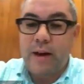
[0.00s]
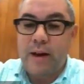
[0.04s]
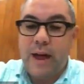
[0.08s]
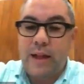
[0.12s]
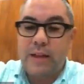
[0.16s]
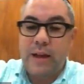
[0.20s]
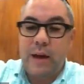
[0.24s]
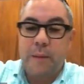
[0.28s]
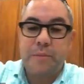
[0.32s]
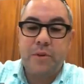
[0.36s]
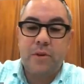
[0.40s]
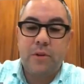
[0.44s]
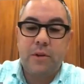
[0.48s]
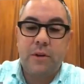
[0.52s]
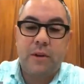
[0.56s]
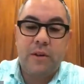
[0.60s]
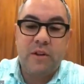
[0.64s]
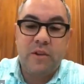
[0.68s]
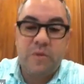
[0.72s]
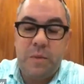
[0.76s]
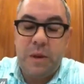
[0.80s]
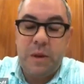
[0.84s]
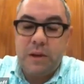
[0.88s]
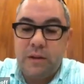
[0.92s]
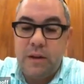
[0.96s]
I had the opportunity to
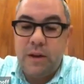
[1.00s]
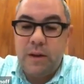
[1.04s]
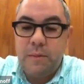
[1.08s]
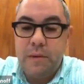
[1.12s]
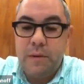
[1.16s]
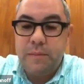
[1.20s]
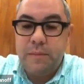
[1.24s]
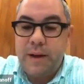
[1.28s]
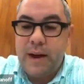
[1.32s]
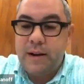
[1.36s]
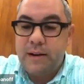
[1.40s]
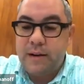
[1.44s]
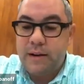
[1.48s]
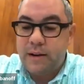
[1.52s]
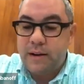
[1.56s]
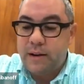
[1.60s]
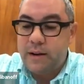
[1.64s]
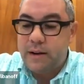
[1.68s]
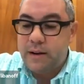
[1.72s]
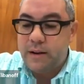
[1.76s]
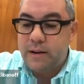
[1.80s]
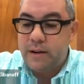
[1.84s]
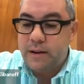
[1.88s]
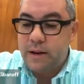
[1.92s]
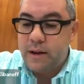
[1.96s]
speak to him about it on
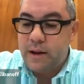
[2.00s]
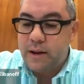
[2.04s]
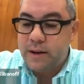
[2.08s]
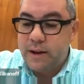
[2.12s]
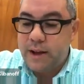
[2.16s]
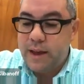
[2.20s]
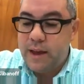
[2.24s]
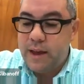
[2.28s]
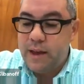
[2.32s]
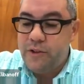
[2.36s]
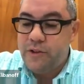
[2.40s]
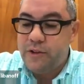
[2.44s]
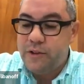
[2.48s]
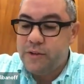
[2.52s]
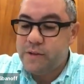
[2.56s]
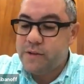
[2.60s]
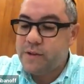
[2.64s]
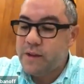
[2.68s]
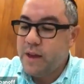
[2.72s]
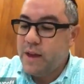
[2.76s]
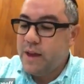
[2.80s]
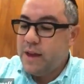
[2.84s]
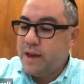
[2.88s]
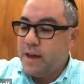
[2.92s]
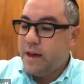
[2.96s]
occasions,
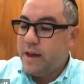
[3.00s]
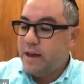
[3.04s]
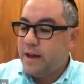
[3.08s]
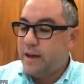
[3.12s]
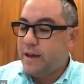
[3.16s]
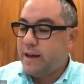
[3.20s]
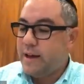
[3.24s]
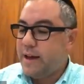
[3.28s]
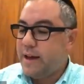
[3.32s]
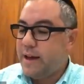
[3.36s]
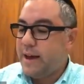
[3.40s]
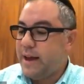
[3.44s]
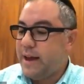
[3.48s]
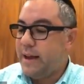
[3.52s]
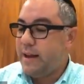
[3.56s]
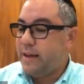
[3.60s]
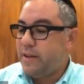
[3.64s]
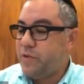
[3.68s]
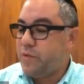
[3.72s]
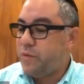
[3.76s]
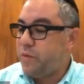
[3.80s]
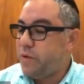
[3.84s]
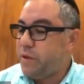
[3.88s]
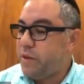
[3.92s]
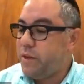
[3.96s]
and
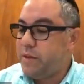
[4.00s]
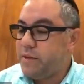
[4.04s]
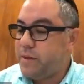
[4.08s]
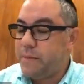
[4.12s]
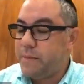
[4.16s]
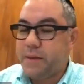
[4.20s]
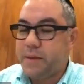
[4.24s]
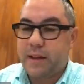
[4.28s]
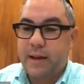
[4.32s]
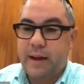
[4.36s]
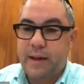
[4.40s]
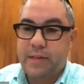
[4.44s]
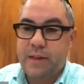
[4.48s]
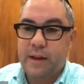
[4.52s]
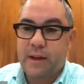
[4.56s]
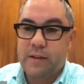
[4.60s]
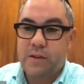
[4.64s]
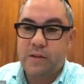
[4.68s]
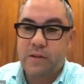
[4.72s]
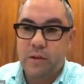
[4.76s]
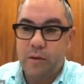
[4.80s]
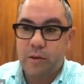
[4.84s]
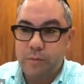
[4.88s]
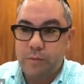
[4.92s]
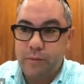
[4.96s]
it's really something I think
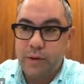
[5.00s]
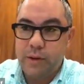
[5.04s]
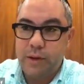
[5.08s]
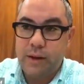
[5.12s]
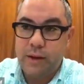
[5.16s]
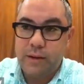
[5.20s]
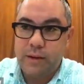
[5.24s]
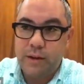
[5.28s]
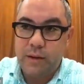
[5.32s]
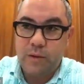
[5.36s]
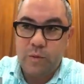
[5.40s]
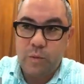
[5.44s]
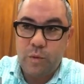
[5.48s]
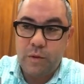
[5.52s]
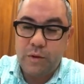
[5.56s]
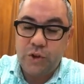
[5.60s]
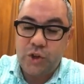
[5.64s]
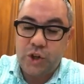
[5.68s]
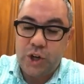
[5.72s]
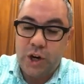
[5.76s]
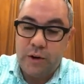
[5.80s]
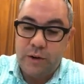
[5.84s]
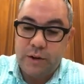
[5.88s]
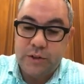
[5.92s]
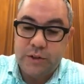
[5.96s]
is so brilliant and it's worth
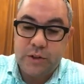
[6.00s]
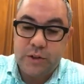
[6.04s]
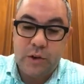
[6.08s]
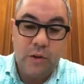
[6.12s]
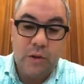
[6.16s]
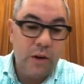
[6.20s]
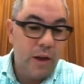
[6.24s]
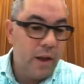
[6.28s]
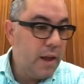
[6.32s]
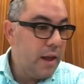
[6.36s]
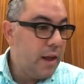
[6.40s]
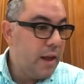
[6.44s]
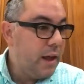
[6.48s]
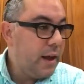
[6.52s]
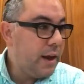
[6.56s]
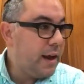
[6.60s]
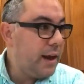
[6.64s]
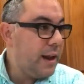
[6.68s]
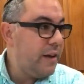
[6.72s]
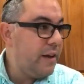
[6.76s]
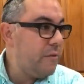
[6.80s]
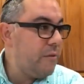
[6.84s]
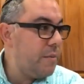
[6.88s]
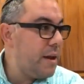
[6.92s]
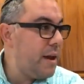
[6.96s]
sharing. So
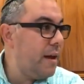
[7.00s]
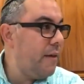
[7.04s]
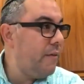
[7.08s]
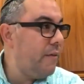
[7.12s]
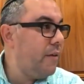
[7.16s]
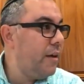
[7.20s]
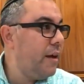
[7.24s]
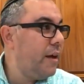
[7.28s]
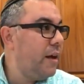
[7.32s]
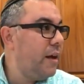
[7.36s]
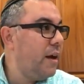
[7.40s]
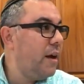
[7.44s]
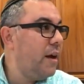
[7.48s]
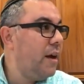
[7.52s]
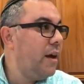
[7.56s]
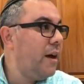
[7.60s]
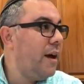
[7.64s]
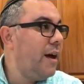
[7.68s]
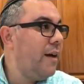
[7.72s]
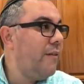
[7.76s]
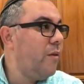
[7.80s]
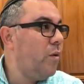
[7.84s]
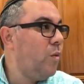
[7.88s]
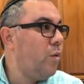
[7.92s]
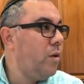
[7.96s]
again, everybody have
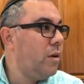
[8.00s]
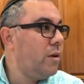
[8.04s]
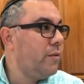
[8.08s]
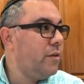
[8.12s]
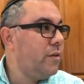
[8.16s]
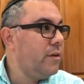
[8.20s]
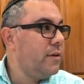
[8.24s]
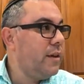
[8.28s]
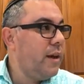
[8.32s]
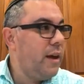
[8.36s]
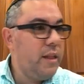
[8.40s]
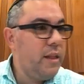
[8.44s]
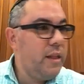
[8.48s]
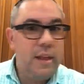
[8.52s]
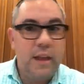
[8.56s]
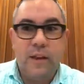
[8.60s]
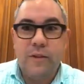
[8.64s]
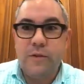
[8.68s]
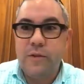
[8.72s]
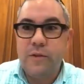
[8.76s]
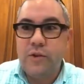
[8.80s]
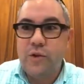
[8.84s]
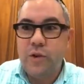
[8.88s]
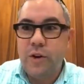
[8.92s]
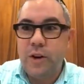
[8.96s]
a wonderful day. Thanks
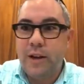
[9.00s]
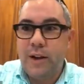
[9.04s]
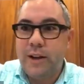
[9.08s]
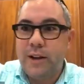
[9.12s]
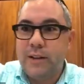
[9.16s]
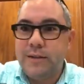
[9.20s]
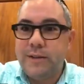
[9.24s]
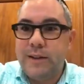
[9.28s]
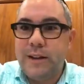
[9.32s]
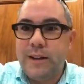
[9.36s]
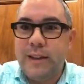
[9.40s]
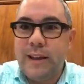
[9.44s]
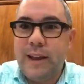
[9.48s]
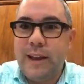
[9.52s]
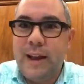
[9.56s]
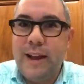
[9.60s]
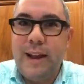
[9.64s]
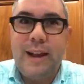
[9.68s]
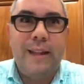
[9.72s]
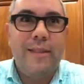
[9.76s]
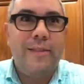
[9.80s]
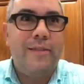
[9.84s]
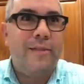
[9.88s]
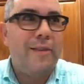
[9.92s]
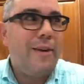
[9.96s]
for joining us online,
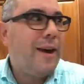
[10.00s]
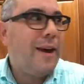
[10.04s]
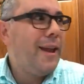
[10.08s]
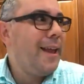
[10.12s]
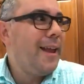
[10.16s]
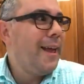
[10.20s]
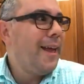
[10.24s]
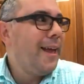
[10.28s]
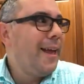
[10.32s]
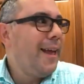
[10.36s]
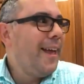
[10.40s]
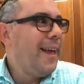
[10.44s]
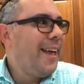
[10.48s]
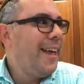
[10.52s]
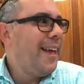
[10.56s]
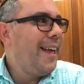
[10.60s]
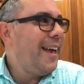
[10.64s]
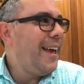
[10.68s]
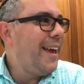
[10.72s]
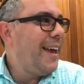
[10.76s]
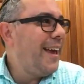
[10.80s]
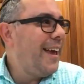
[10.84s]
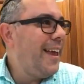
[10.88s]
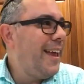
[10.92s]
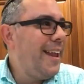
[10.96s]
inside,
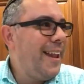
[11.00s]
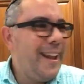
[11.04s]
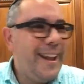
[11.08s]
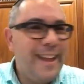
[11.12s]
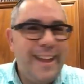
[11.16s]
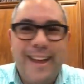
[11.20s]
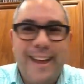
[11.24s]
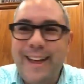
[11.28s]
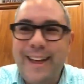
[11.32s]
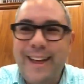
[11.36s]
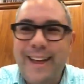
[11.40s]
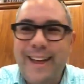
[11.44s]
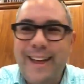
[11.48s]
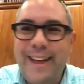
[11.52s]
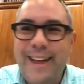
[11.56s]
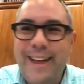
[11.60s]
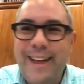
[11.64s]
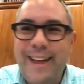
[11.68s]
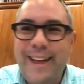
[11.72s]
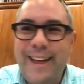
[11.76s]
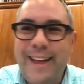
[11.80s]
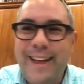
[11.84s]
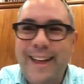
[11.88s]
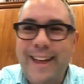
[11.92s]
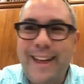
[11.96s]
and
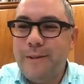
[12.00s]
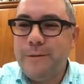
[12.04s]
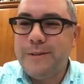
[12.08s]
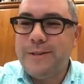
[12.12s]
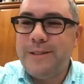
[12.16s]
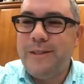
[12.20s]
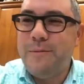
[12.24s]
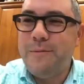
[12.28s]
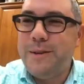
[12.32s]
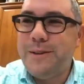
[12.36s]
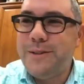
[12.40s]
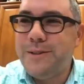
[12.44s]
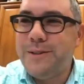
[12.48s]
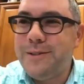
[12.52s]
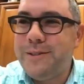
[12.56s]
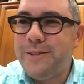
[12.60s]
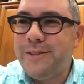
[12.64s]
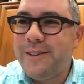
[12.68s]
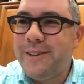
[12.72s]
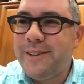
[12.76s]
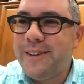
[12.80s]
I will see everybody soon.